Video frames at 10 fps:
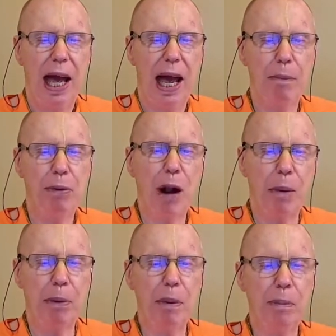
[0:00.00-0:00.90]

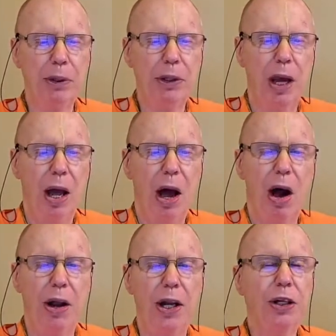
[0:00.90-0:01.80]
problems on
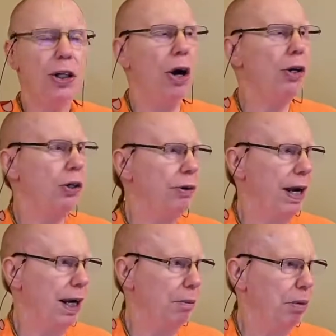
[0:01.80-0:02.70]
a
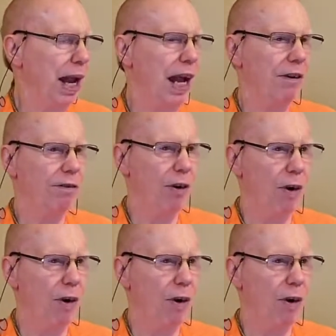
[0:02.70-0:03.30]
tottering platform.